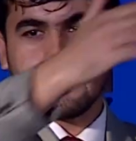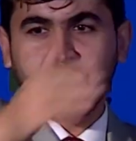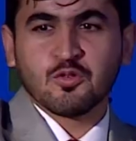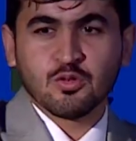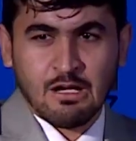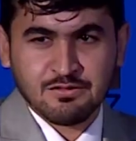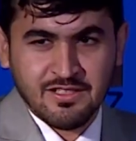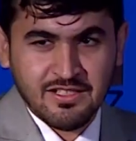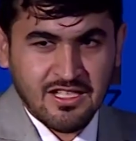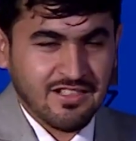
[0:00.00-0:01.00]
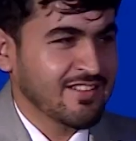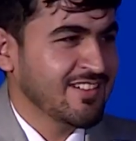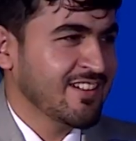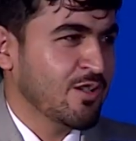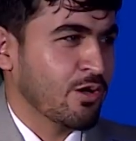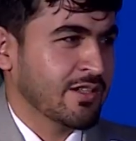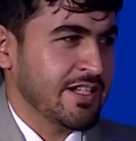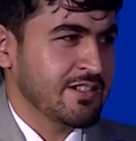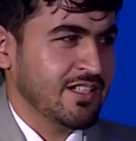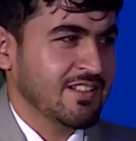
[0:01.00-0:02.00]
in 2018 or
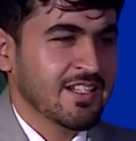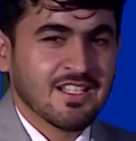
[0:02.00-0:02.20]
19.